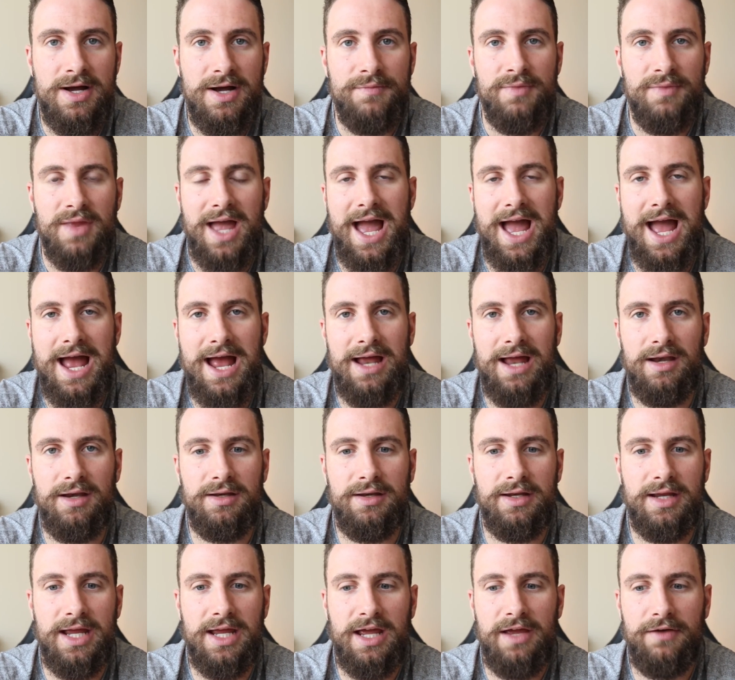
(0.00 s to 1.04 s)

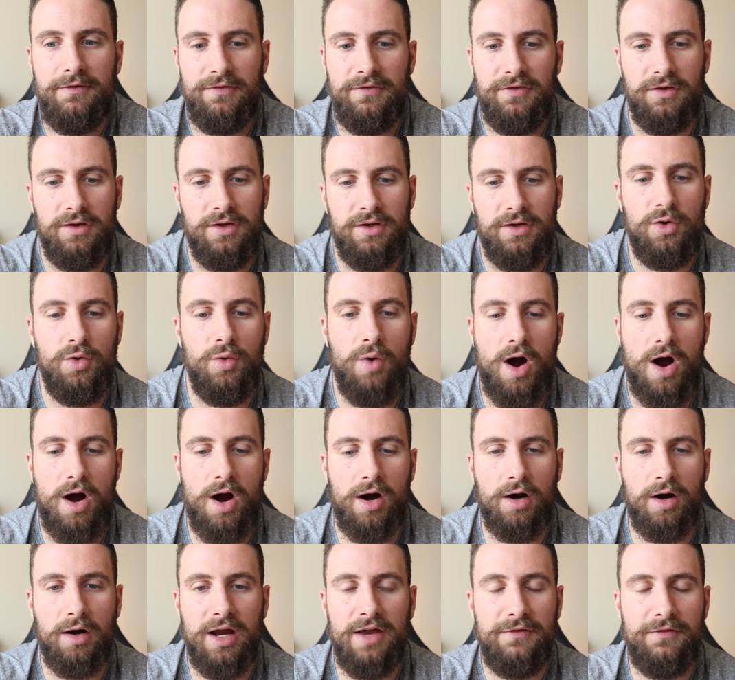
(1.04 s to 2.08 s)
And if
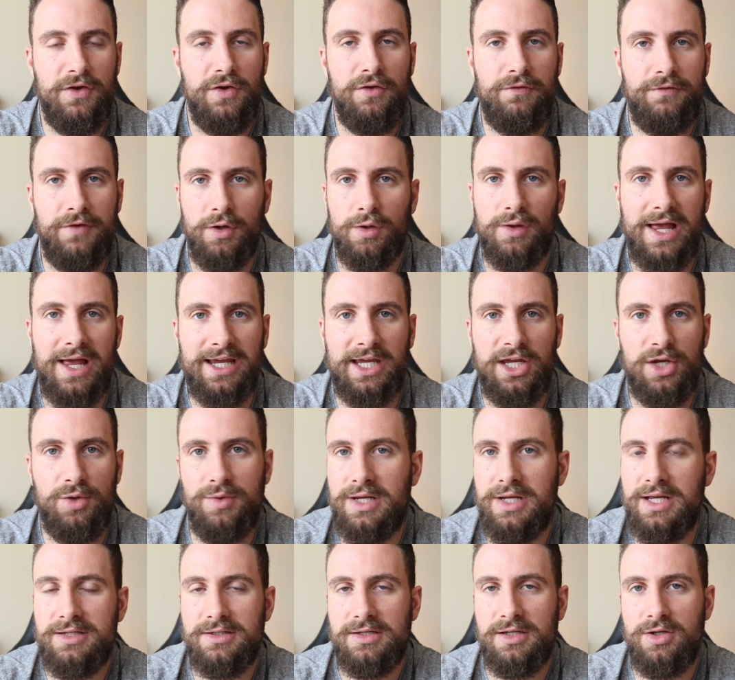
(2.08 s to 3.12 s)
you feel like you
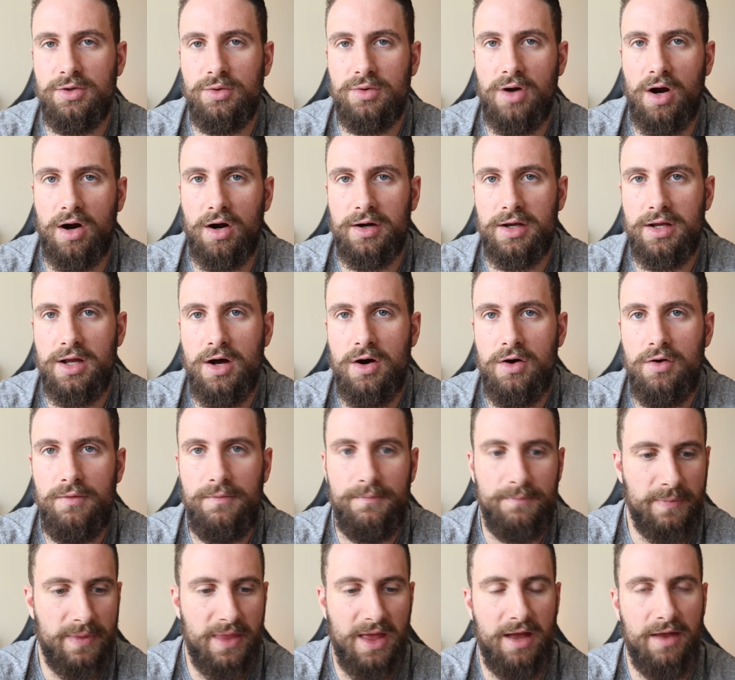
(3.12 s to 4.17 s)
need to do cardio,
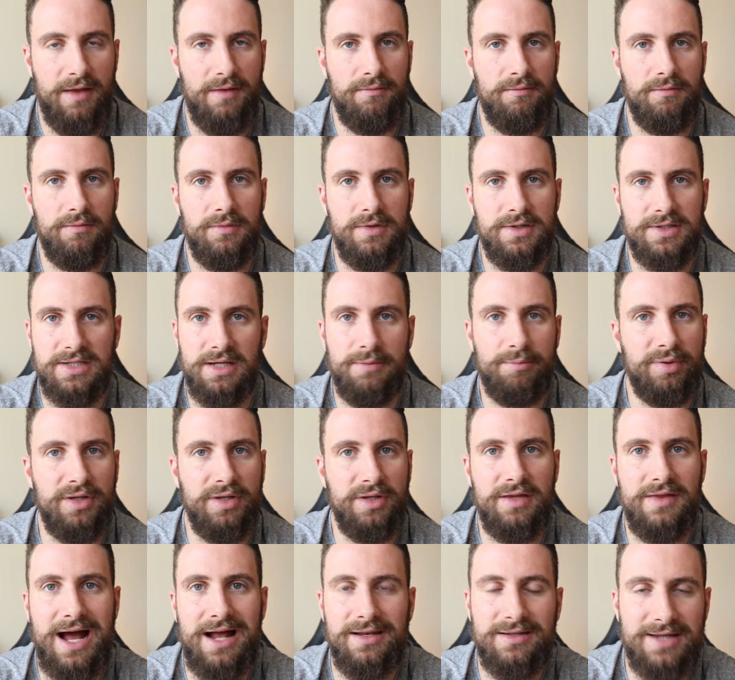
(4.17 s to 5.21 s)
then simply
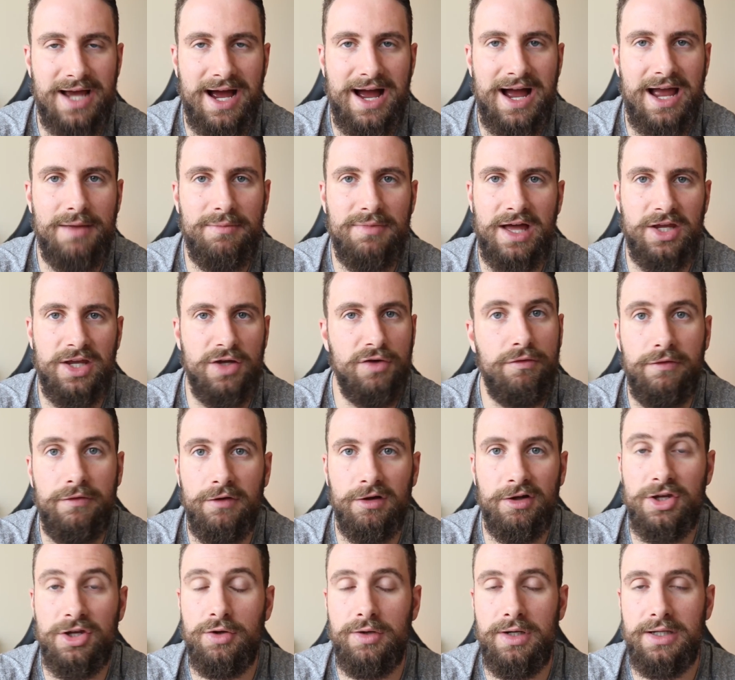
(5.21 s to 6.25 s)
that time that you feel
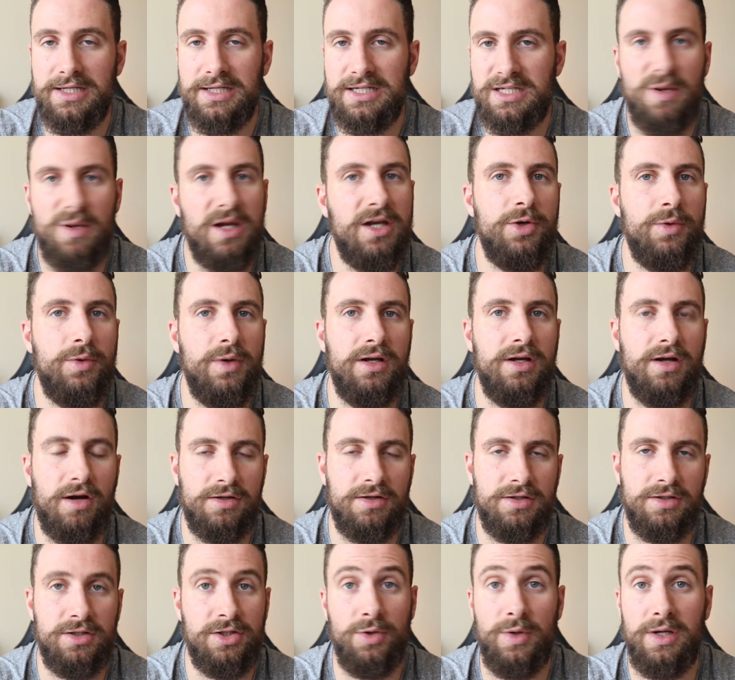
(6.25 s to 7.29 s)
you need to spend doing
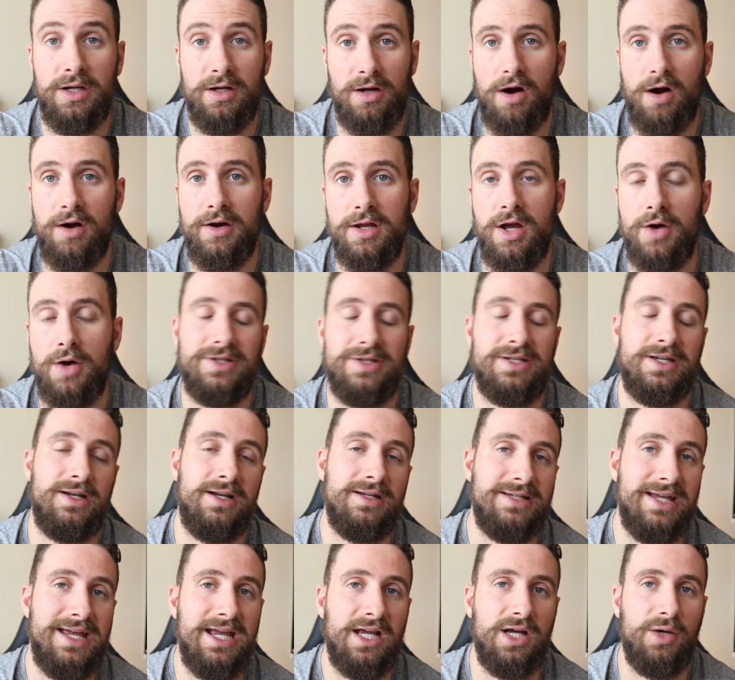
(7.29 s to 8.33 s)
cardio is going
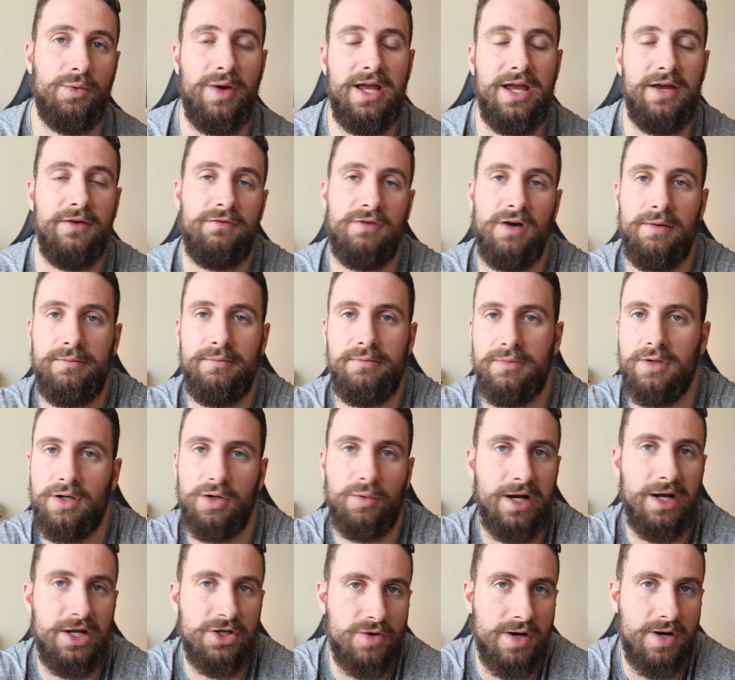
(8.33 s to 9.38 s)
to take away from your
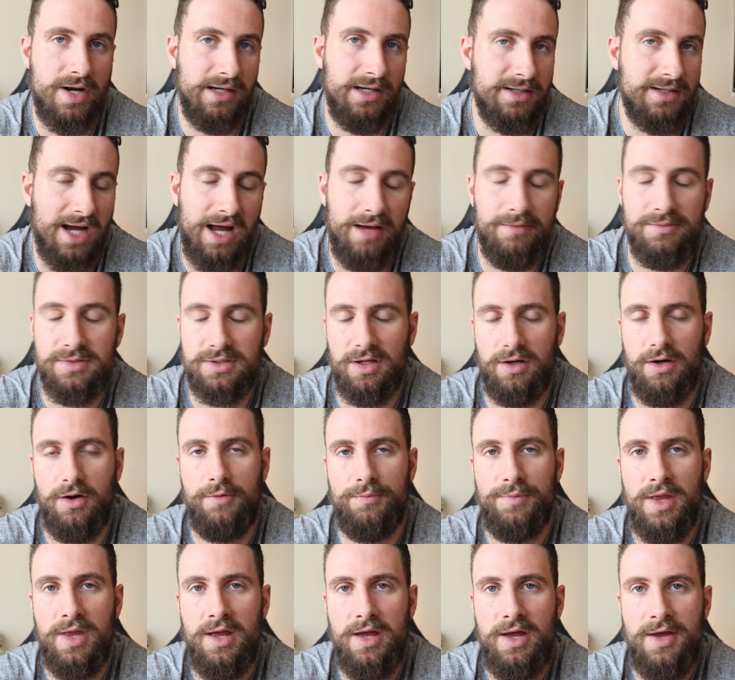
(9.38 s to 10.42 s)
weight training time. So
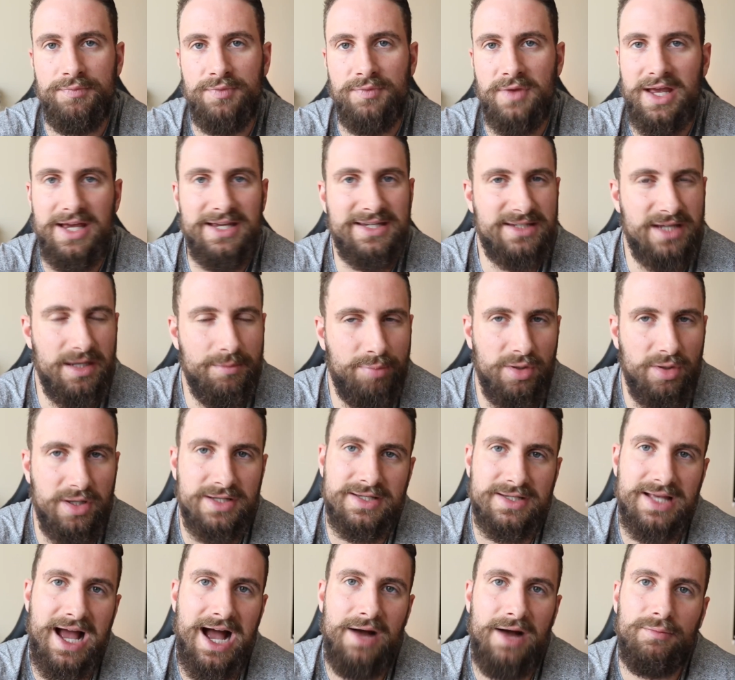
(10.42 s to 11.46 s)
as simple as
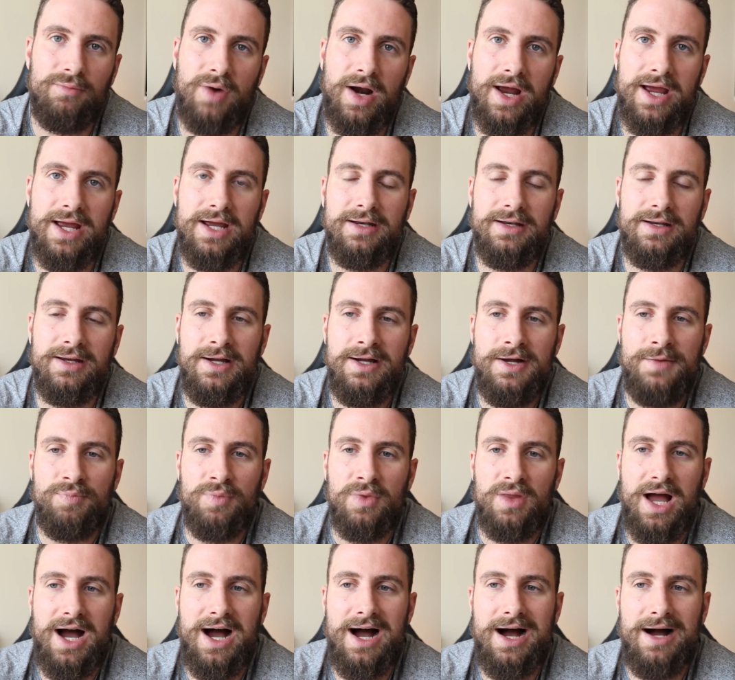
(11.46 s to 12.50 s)
that, right?
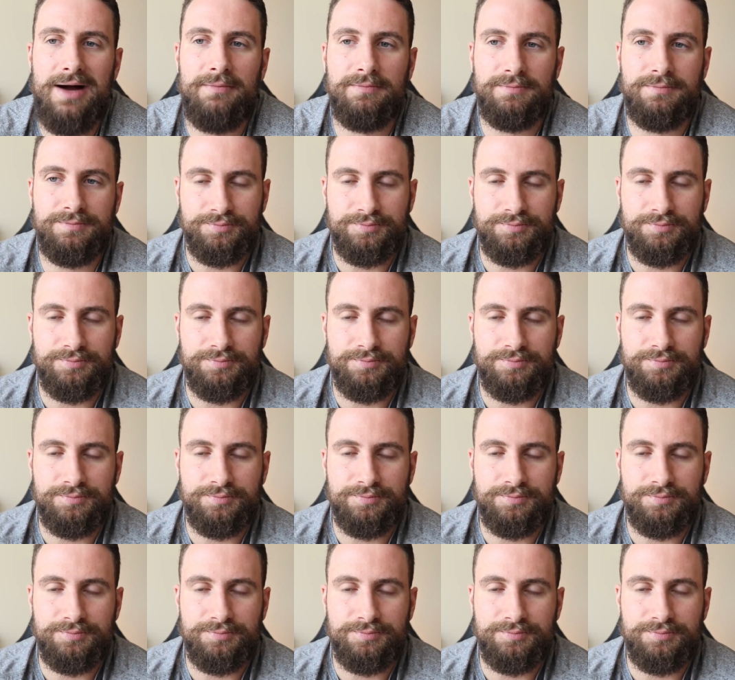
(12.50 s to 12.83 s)
Now,